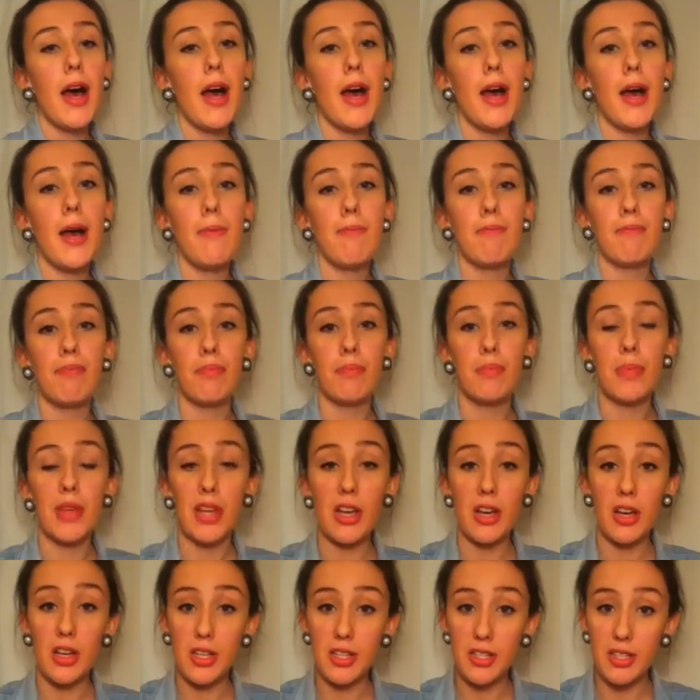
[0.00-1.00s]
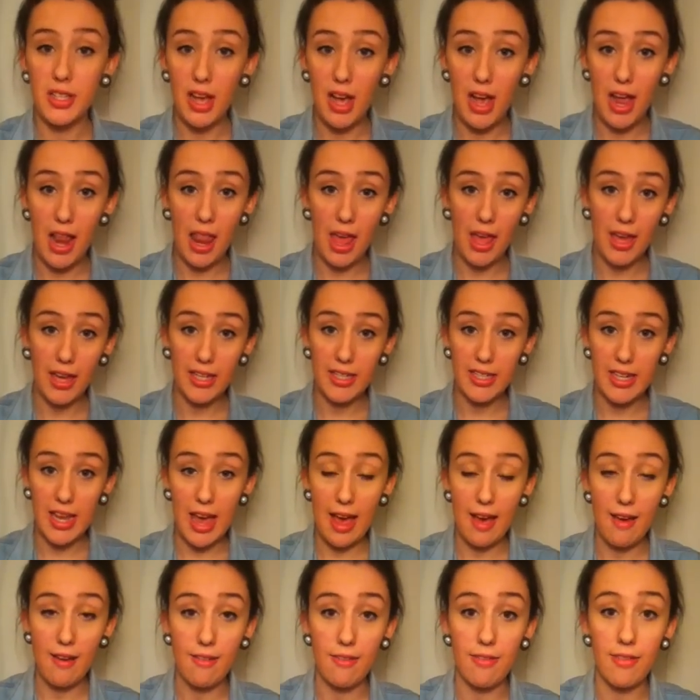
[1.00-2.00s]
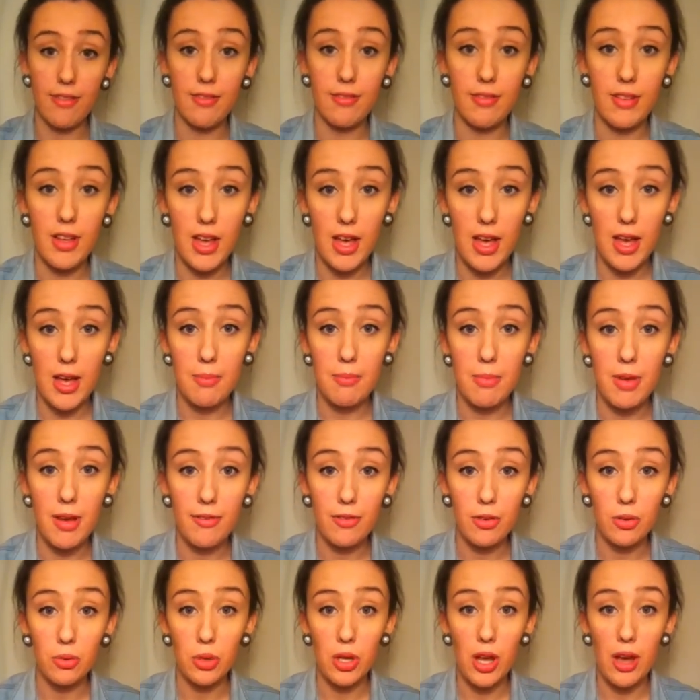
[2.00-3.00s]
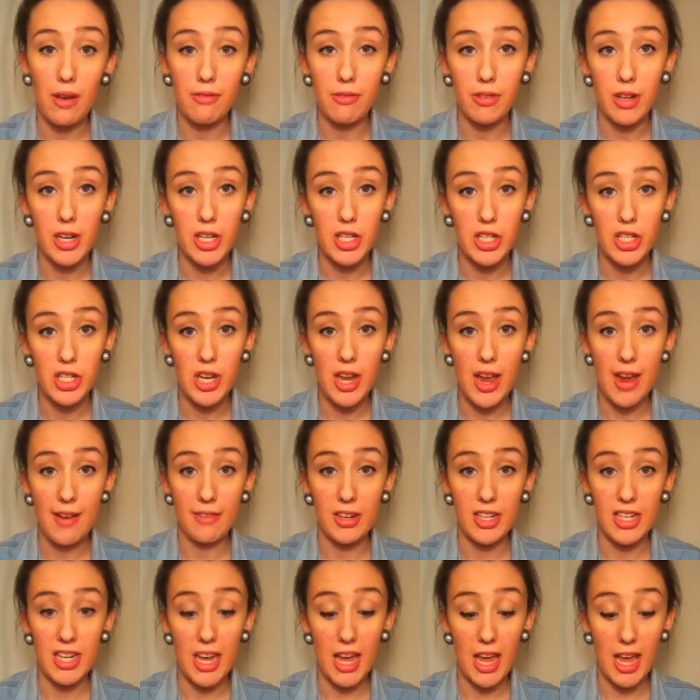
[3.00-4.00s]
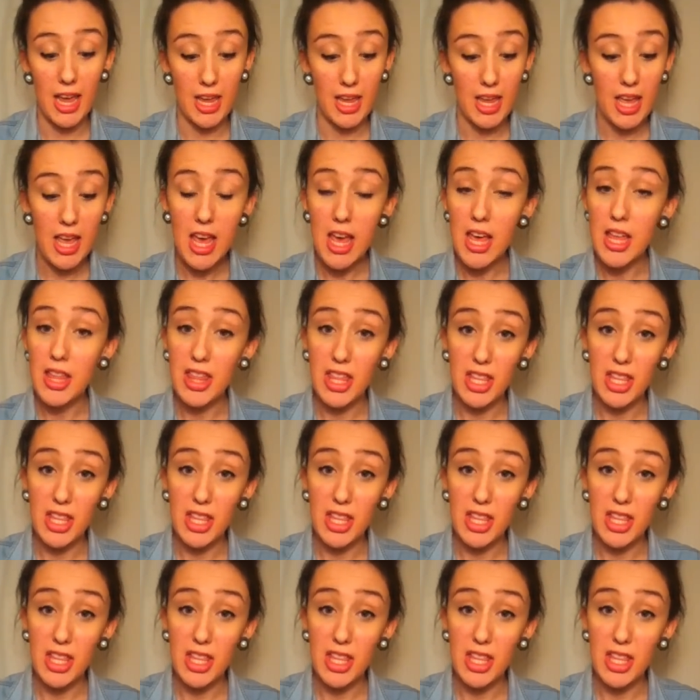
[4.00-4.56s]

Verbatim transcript: Um, because I like to have um, a full coverage every day,